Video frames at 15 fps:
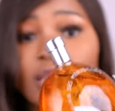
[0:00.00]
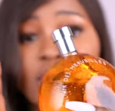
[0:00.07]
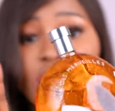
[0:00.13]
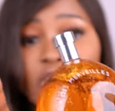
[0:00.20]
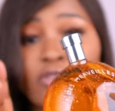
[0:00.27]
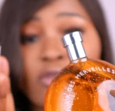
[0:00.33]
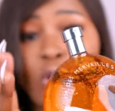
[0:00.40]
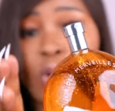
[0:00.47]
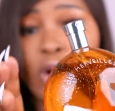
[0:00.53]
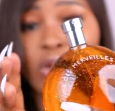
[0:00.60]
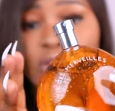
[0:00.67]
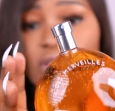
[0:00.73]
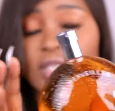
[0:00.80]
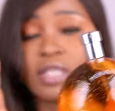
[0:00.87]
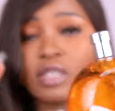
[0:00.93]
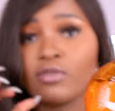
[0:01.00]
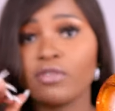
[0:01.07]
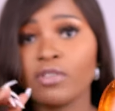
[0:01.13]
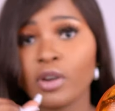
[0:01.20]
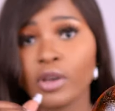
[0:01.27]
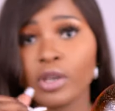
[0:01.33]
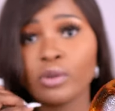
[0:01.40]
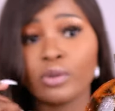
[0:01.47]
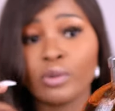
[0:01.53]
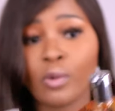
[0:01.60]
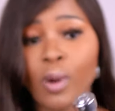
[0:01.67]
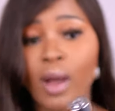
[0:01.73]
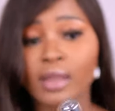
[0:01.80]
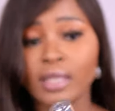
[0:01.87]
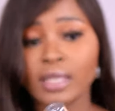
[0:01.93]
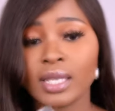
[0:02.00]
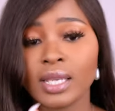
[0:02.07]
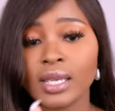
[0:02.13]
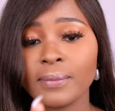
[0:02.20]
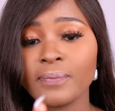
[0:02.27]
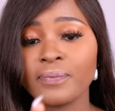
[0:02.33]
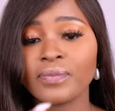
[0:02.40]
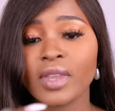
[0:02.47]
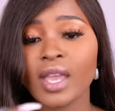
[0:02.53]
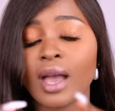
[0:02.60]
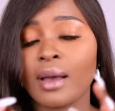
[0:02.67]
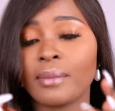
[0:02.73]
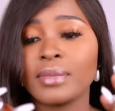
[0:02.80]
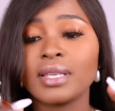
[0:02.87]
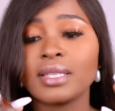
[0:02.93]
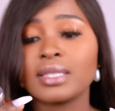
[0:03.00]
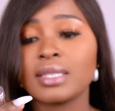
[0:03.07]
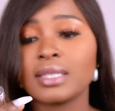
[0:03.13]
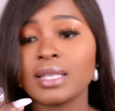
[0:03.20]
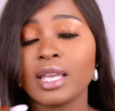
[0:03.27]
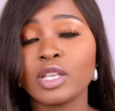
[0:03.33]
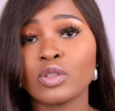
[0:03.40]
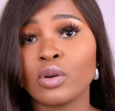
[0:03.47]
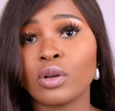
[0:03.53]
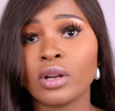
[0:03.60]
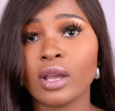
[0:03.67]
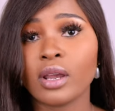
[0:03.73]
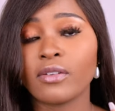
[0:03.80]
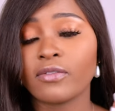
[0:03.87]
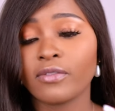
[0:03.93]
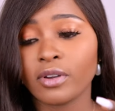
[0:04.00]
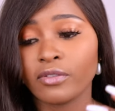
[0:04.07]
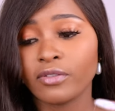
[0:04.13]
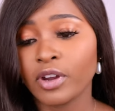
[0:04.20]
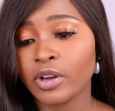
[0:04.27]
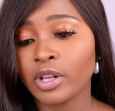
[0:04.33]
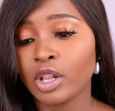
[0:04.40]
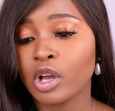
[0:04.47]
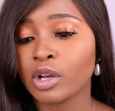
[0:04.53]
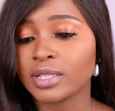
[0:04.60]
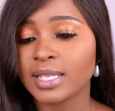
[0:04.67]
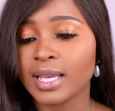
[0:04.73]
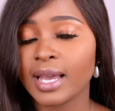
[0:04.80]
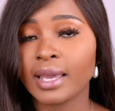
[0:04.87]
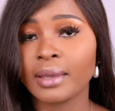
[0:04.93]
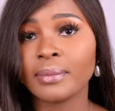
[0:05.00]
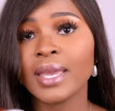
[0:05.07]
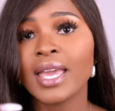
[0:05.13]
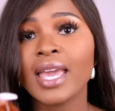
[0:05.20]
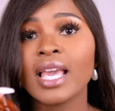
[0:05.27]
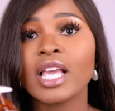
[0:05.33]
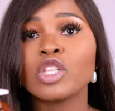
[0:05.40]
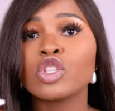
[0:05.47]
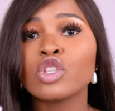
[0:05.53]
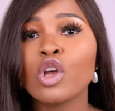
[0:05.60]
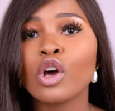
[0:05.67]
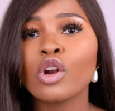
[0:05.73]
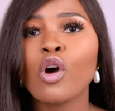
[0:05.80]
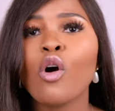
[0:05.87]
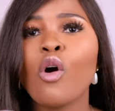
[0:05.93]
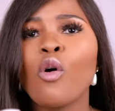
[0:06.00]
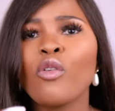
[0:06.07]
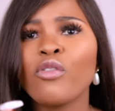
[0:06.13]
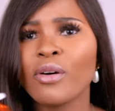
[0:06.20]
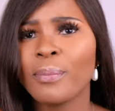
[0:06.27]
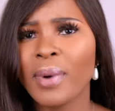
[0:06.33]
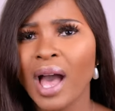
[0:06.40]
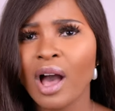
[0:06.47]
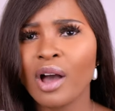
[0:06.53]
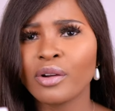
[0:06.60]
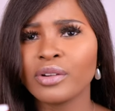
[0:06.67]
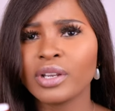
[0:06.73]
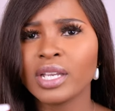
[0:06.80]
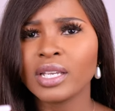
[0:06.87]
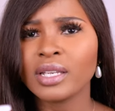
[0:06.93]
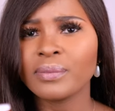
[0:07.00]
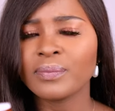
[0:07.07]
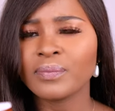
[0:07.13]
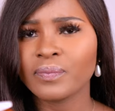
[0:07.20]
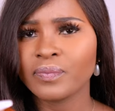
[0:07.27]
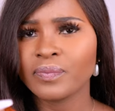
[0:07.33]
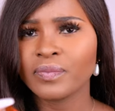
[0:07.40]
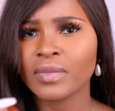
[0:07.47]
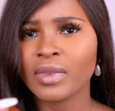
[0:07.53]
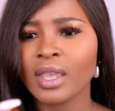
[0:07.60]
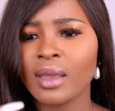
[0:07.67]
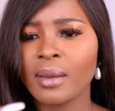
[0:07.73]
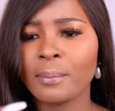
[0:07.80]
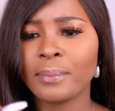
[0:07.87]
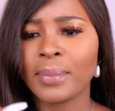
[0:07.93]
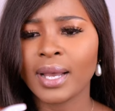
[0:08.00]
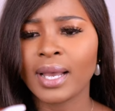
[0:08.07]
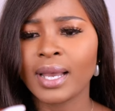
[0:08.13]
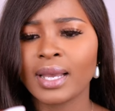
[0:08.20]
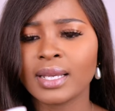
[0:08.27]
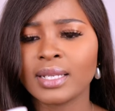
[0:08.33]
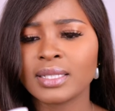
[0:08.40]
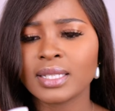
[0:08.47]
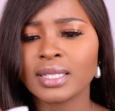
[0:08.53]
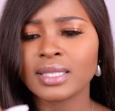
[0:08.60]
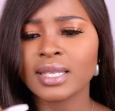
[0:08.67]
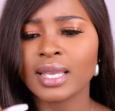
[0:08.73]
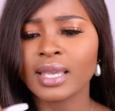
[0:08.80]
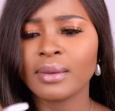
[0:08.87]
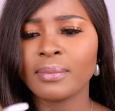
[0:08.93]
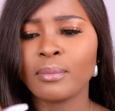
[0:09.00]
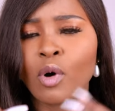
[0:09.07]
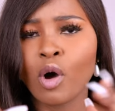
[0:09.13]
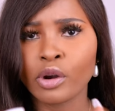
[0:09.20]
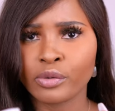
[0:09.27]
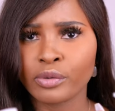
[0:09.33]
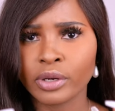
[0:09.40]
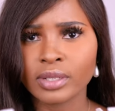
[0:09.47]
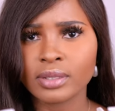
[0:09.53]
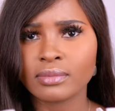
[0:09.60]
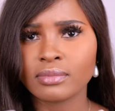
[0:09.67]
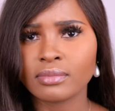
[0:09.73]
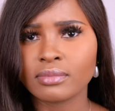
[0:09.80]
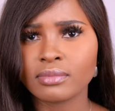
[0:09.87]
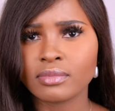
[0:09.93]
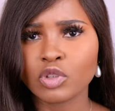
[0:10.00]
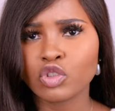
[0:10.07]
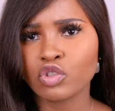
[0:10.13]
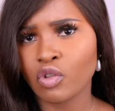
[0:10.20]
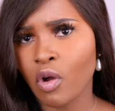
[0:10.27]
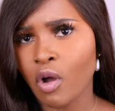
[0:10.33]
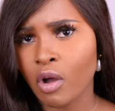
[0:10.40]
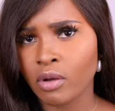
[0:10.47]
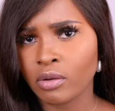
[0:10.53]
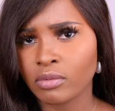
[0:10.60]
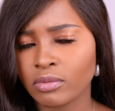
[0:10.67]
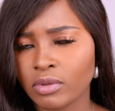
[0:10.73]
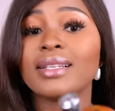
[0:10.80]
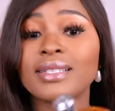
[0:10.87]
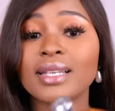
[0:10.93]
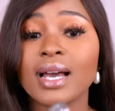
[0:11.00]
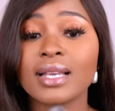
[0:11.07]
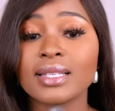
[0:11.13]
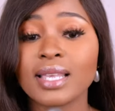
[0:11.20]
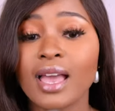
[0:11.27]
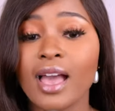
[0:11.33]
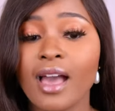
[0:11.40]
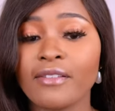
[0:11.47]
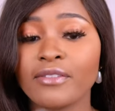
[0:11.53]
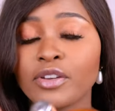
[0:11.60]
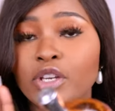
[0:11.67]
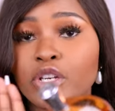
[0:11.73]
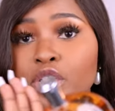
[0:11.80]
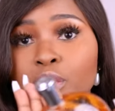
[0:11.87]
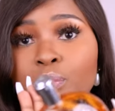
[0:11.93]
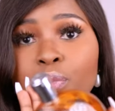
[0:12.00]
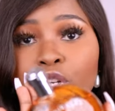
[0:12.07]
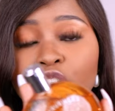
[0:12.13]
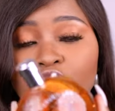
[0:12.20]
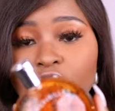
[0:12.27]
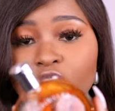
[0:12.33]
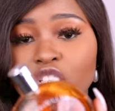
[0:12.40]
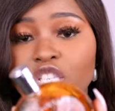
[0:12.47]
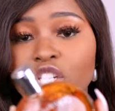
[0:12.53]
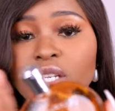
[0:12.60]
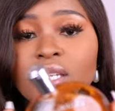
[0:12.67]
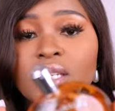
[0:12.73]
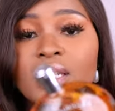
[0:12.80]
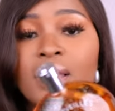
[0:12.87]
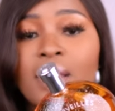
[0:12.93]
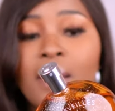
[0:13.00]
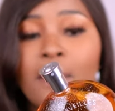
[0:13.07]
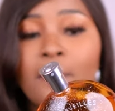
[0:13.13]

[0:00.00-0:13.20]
a lot of oils. It's very good quality. Um, it stays on for a very long time. It's not overpowering, but it's like a moderate strong. It does have good projection,